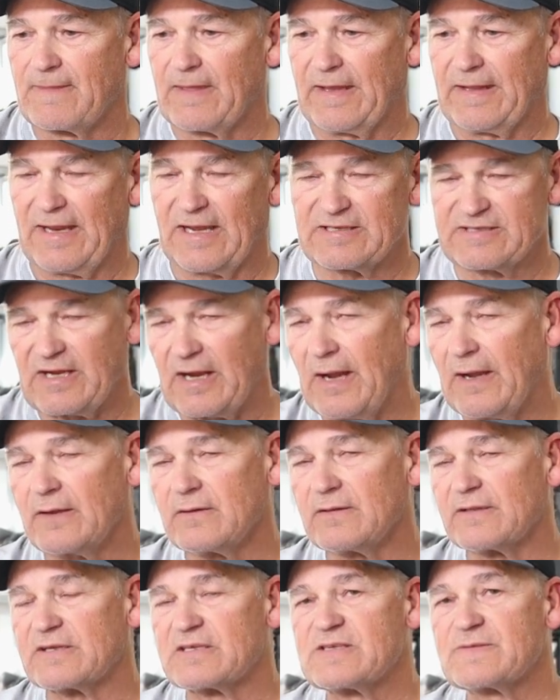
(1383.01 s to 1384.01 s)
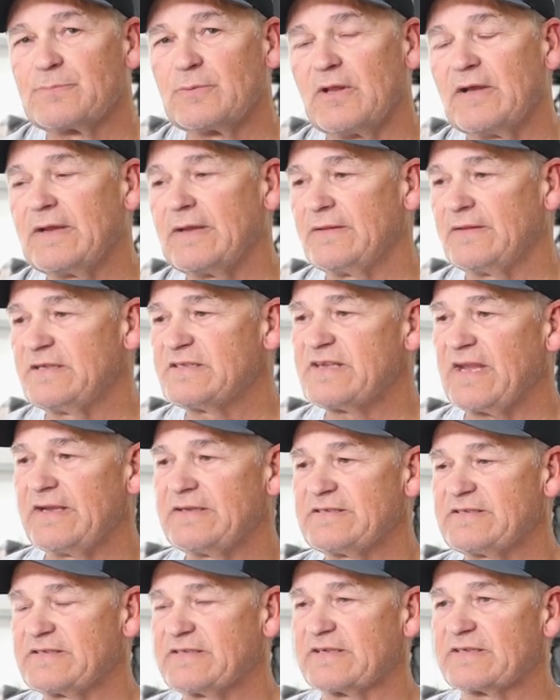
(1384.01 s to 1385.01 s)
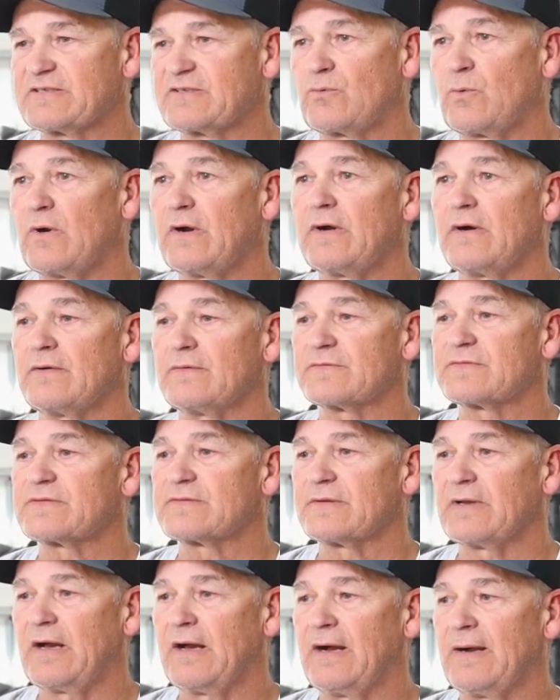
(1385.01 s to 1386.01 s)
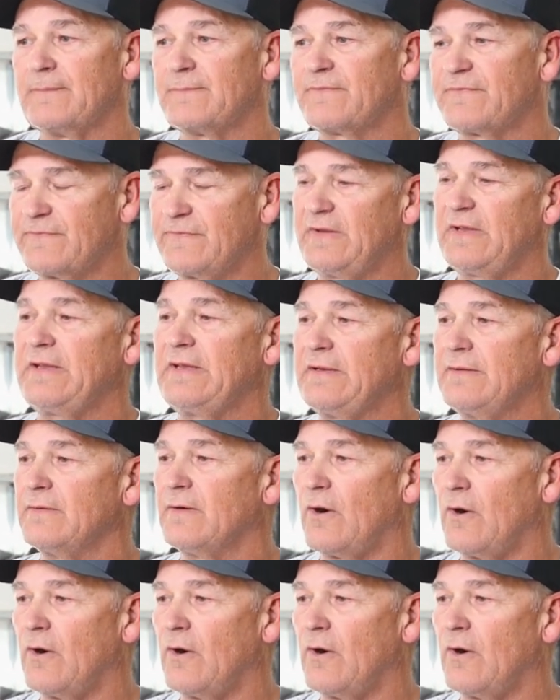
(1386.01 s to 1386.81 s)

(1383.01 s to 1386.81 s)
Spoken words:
And as Kyle explained, these 8612s feed